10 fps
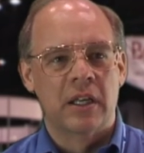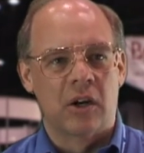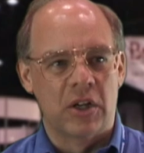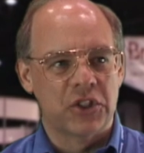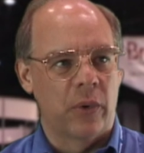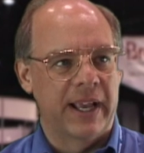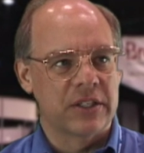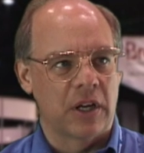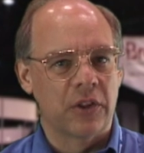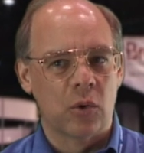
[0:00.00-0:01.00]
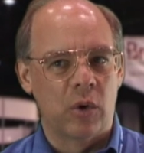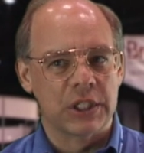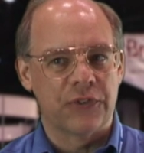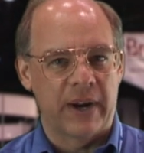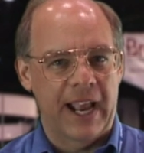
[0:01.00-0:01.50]
It also has other
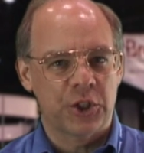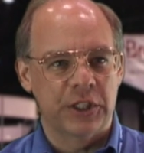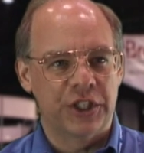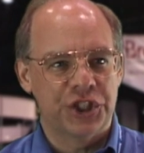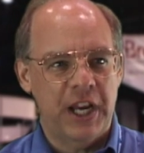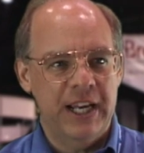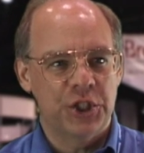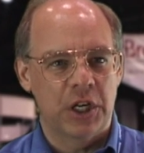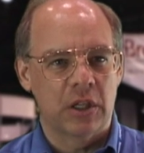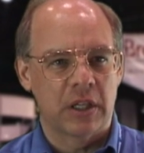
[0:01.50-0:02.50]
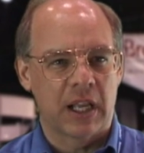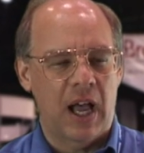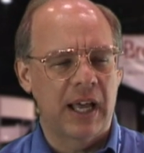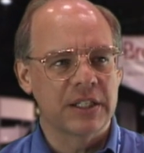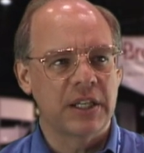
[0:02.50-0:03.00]
ones for actually changing the
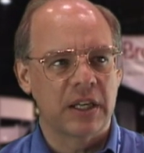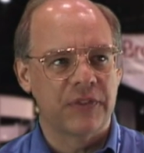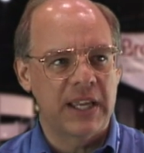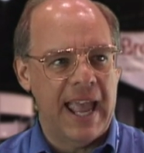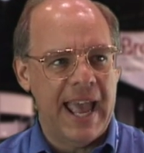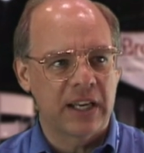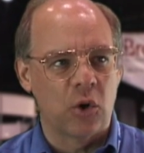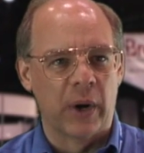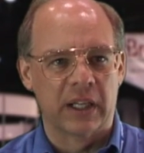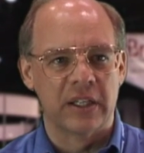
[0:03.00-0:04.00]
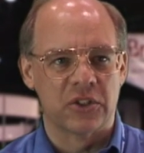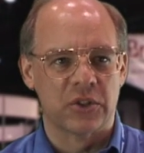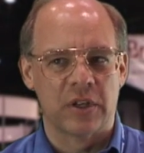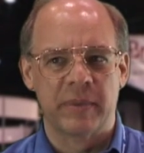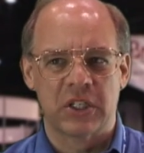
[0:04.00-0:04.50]
content of the ad quickly. So
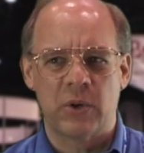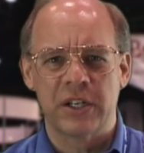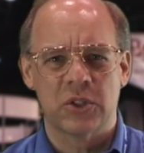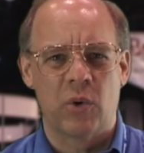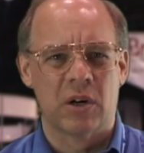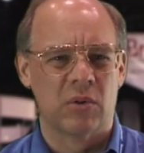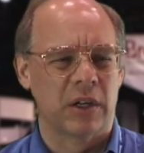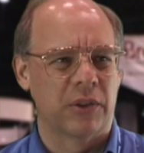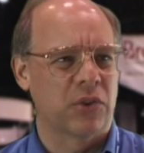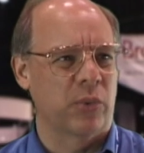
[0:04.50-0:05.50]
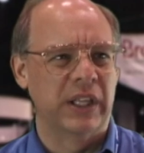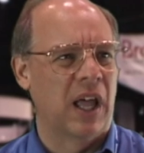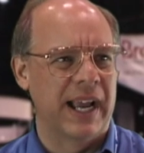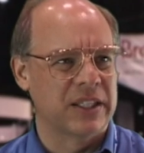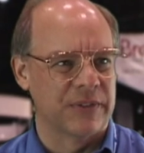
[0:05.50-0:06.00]
somebody says, well, I just want to run 3
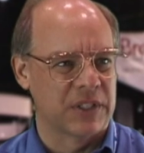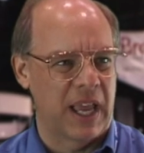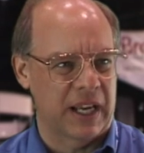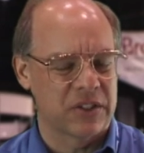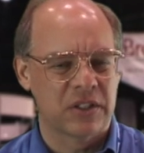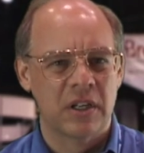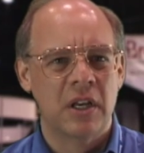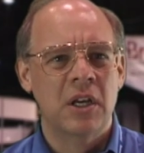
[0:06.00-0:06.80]
lines of text.